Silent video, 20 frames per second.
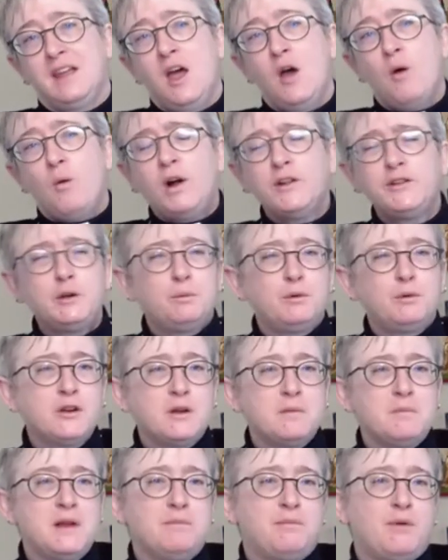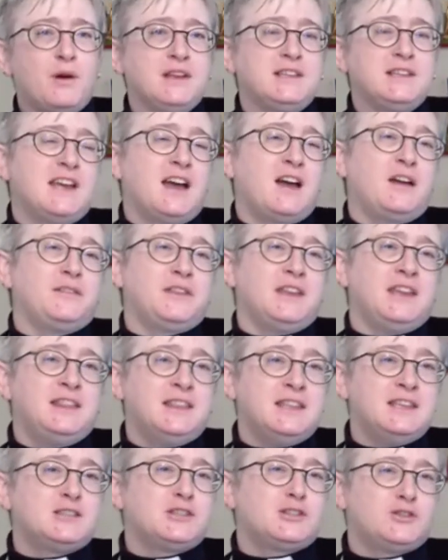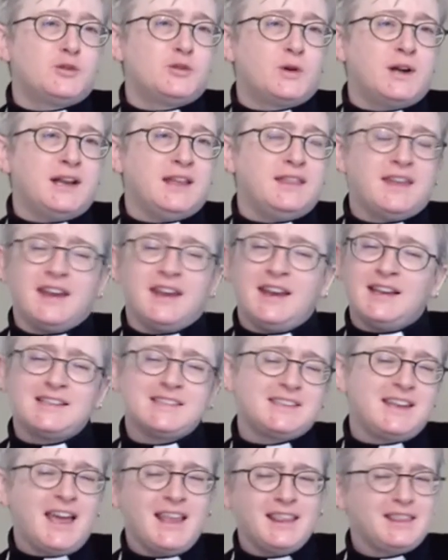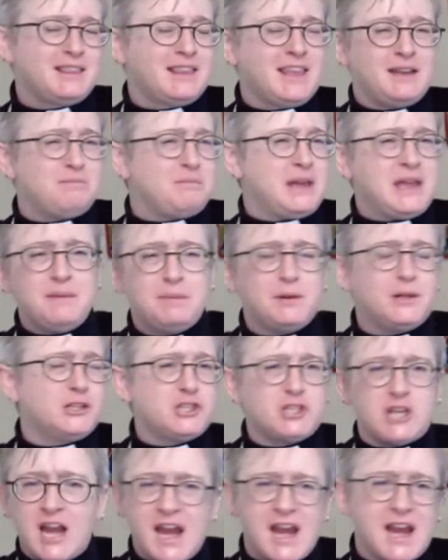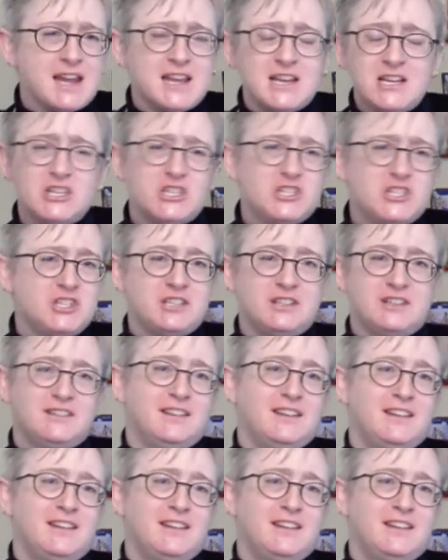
Walter Brueggemann points out in this story that it's not that people change.